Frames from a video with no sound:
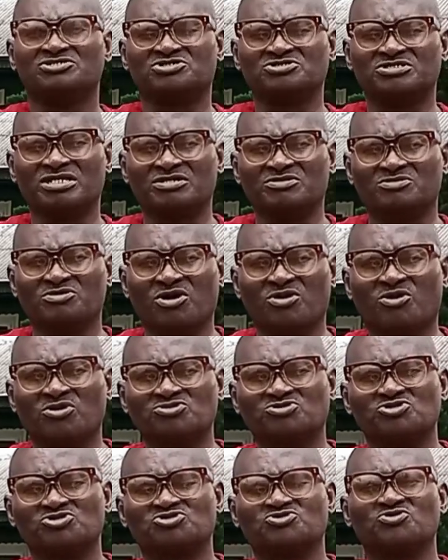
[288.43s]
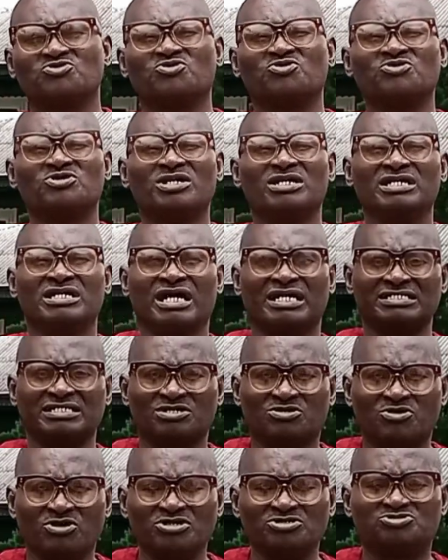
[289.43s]
Children don't go to school, and
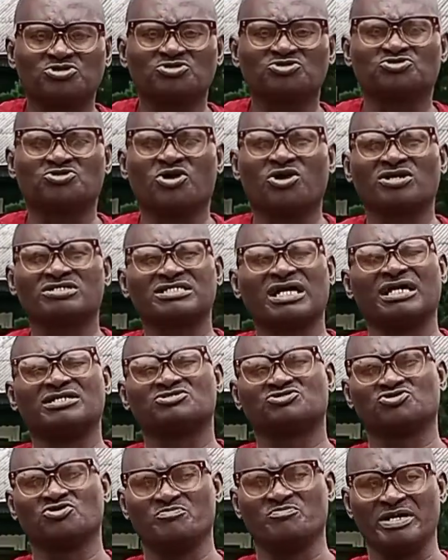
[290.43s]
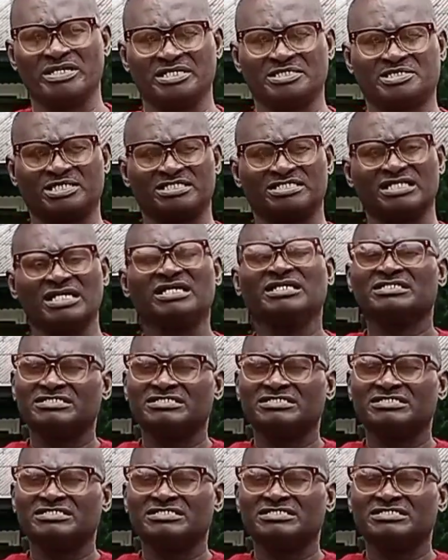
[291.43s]
they go into drugs and so many things.